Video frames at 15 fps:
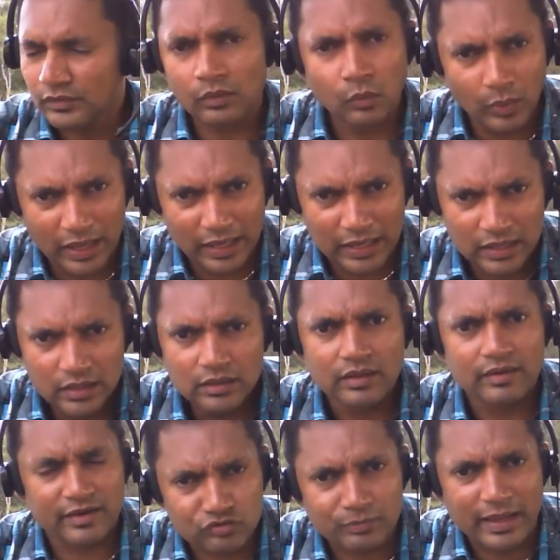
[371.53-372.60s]
Well,
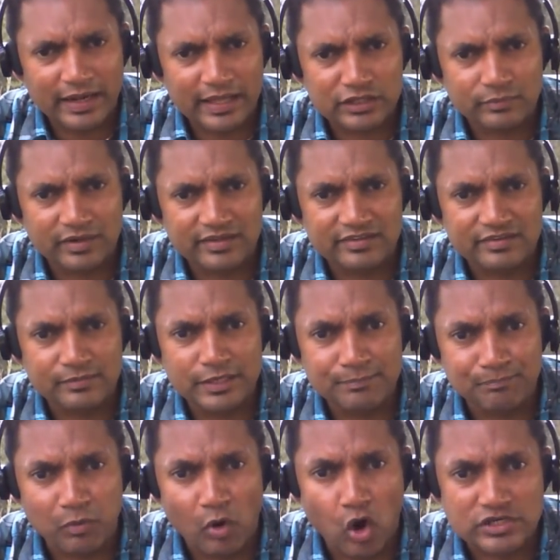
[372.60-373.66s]
risk management is
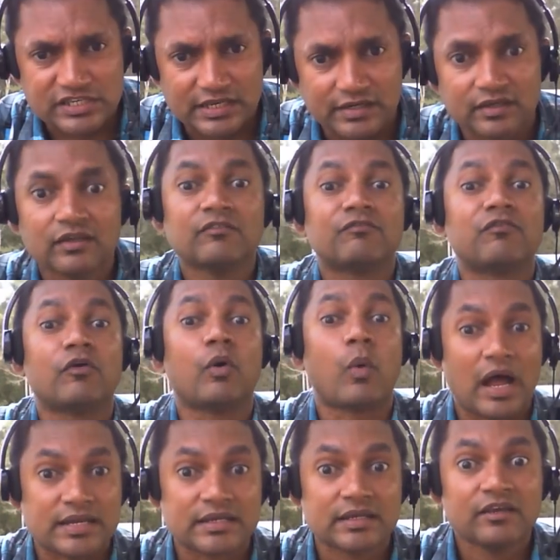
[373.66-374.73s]
important for
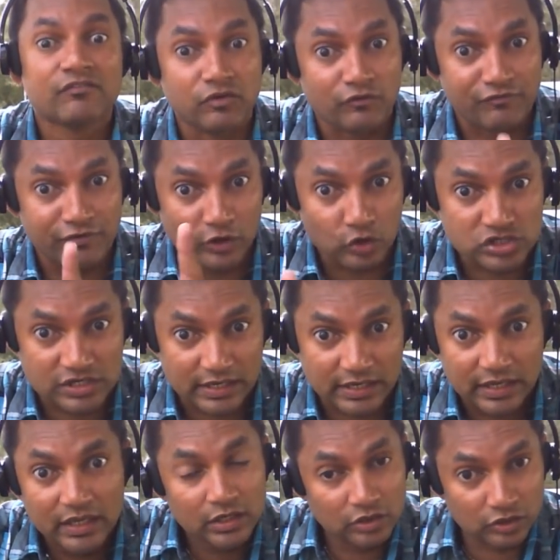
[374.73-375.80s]
what? For future,
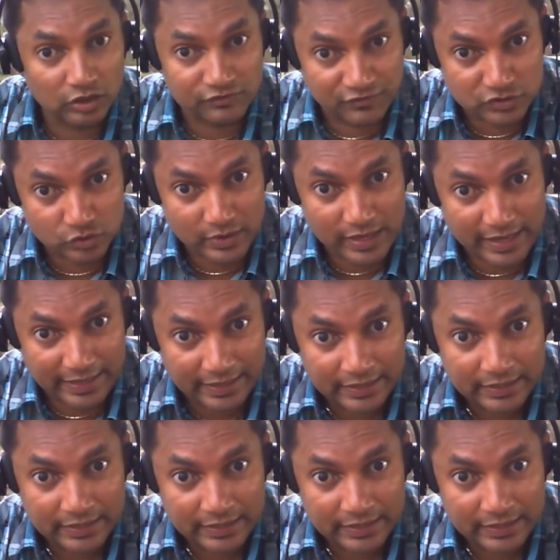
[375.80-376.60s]
not for today.